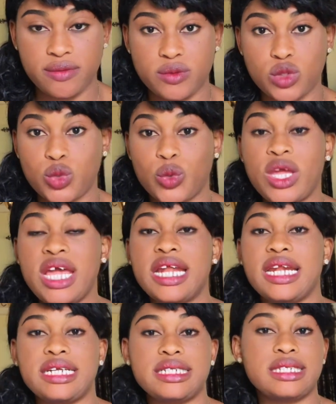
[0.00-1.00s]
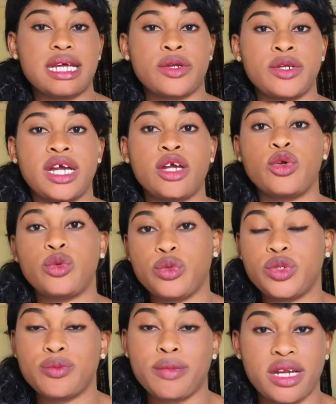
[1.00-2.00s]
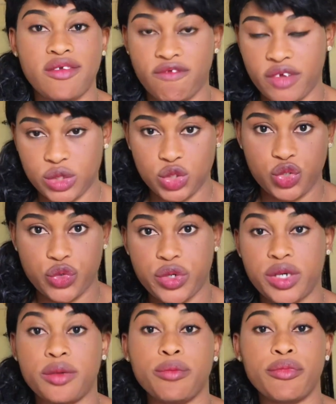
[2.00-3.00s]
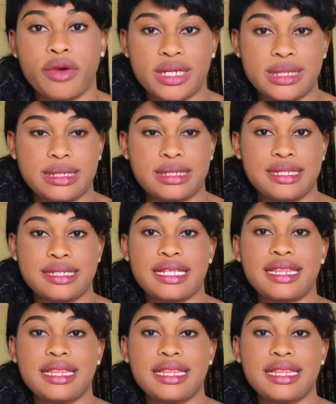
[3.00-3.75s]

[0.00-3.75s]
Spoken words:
So that is another good manufacturing practices.